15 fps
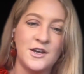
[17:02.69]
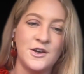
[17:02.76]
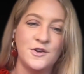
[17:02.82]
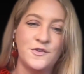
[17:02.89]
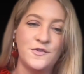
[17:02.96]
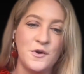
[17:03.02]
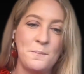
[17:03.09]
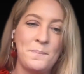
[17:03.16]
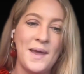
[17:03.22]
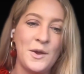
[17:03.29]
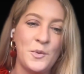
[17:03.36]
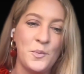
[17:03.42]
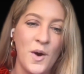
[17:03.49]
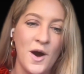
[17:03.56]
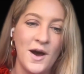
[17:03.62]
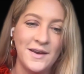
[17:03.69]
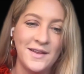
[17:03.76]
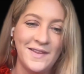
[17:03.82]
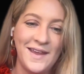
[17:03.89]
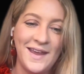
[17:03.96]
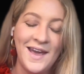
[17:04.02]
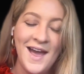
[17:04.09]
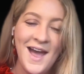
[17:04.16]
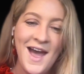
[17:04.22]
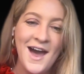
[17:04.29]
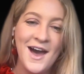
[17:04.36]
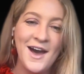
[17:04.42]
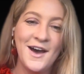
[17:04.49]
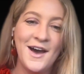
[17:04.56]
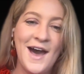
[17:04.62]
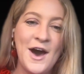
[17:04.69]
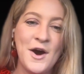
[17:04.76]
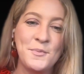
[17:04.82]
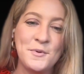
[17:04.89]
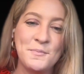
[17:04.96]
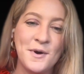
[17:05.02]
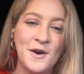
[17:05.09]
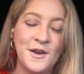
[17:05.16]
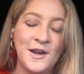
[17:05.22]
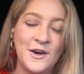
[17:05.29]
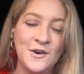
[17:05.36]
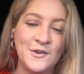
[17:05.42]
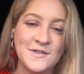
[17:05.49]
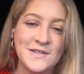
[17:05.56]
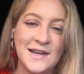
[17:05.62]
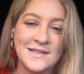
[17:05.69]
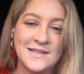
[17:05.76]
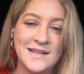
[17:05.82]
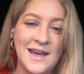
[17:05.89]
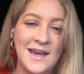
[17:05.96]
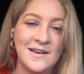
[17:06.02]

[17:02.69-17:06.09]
goes for a big one in the Albert Bartlett on Saturday.